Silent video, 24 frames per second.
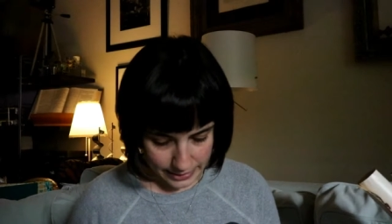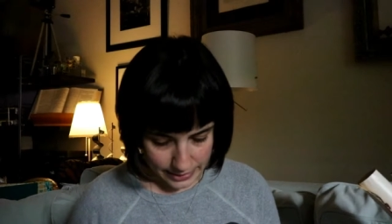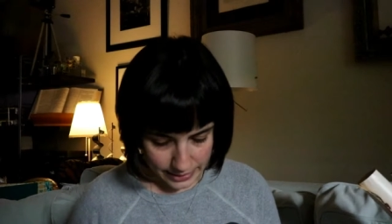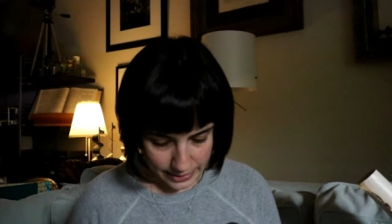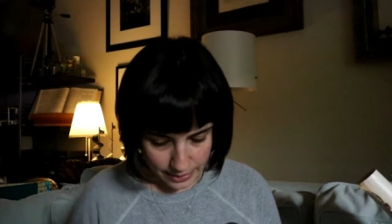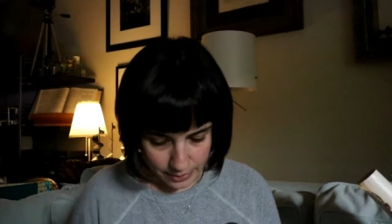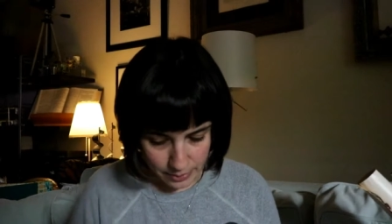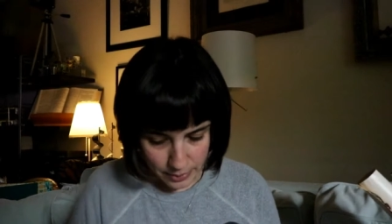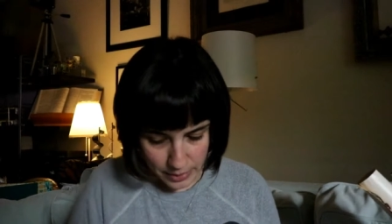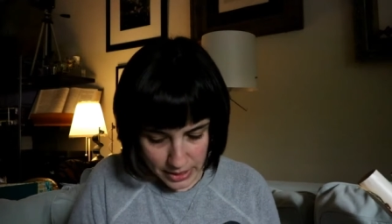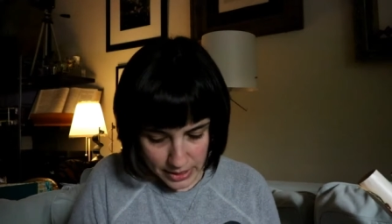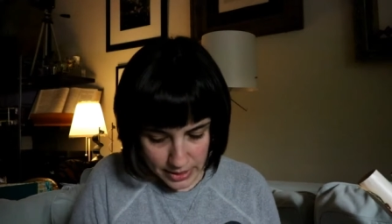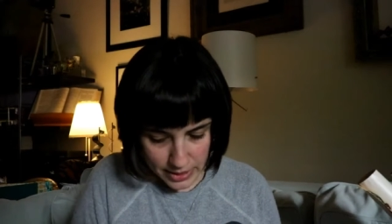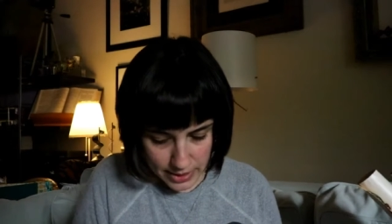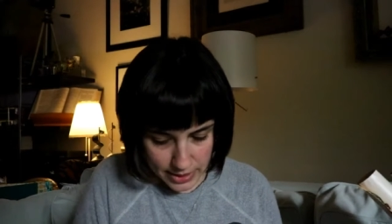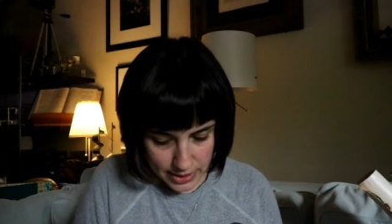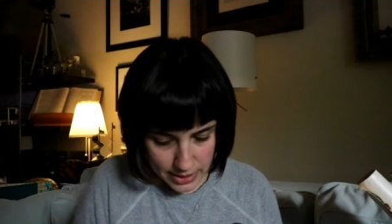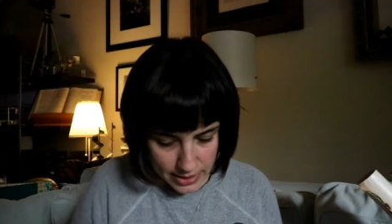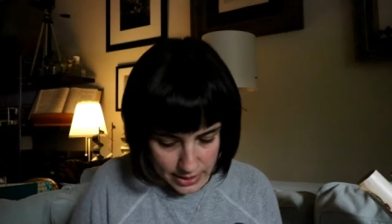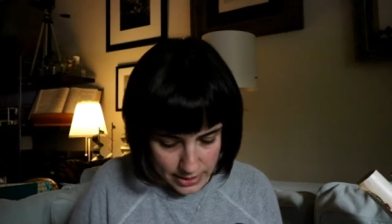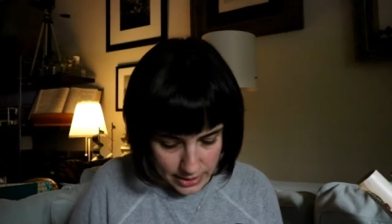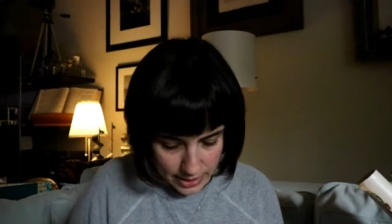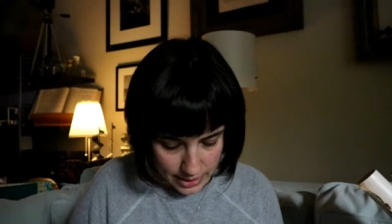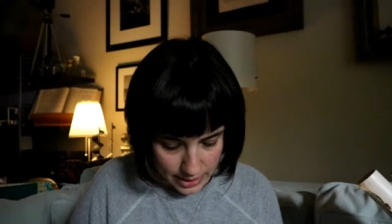Let me
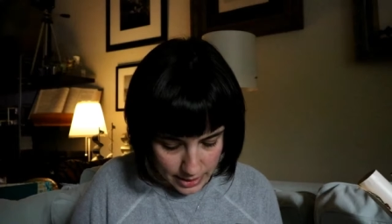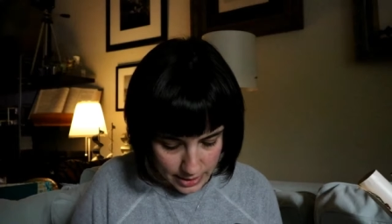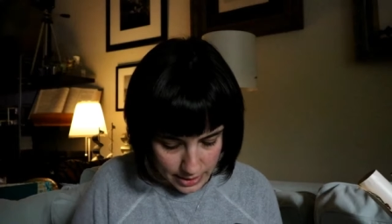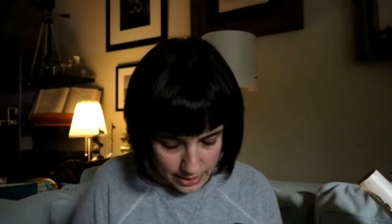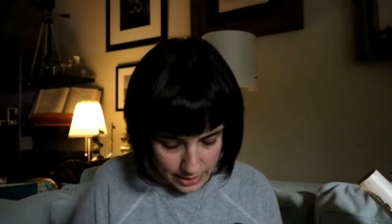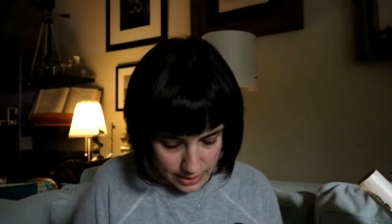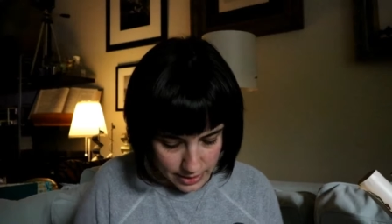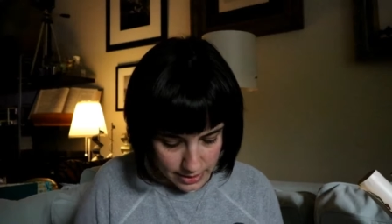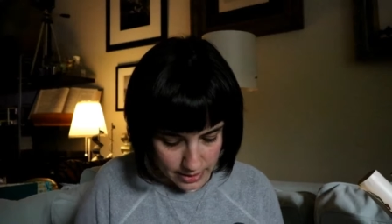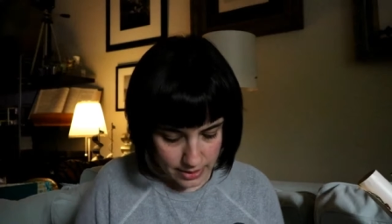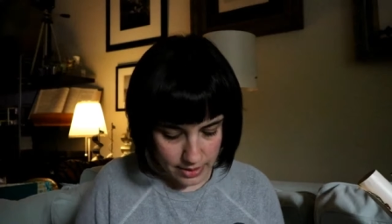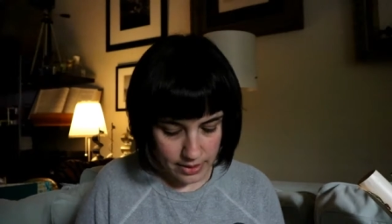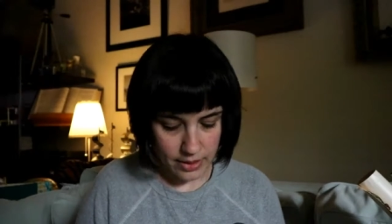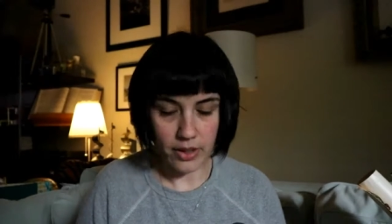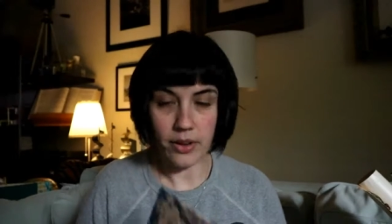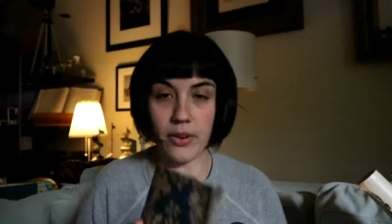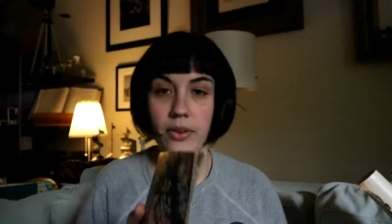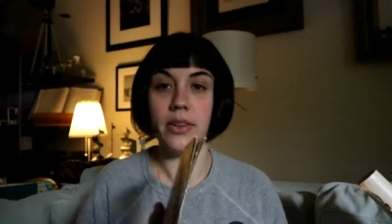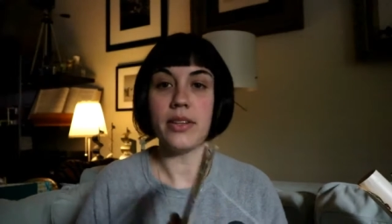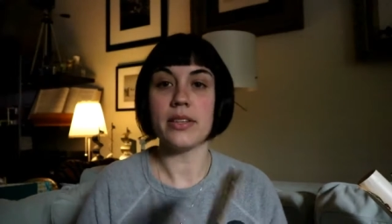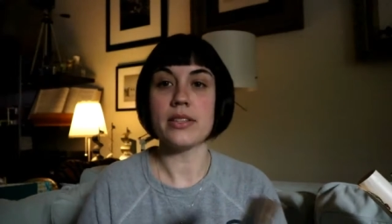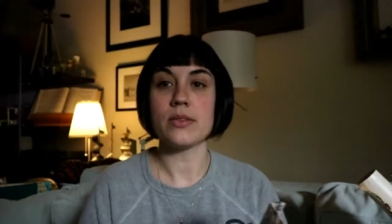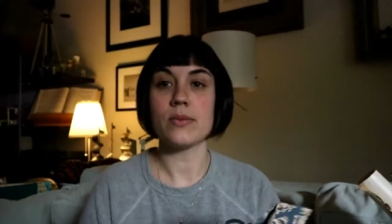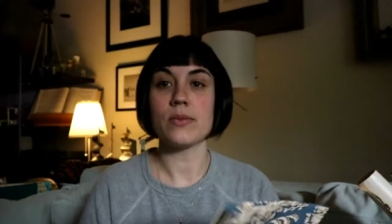see.
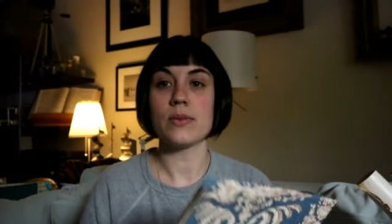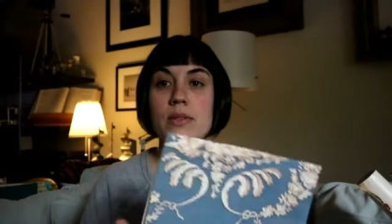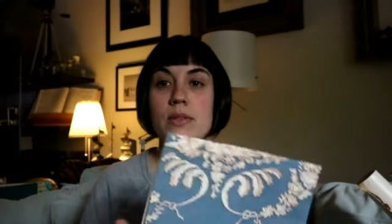Oh, this